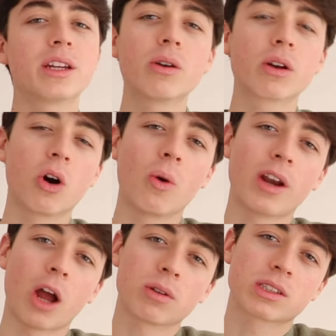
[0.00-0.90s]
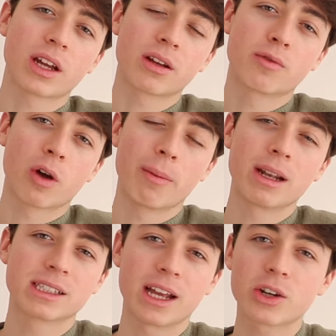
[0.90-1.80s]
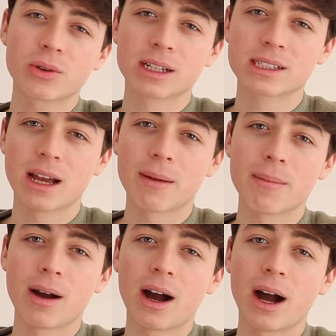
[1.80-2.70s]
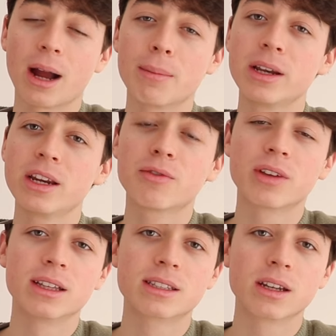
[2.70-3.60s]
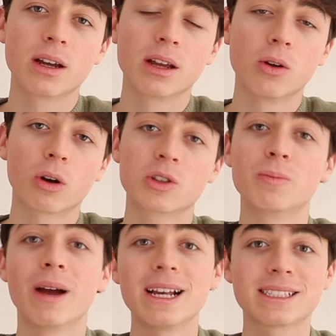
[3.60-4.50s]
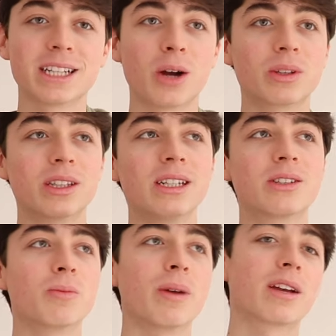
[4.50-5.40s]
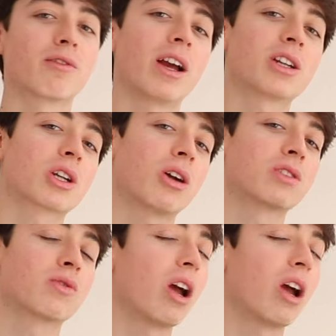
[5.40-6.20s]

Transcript: a year ago when I was studying for the medicine entry exam, I believed that in order to pass it I would need to make flashcards for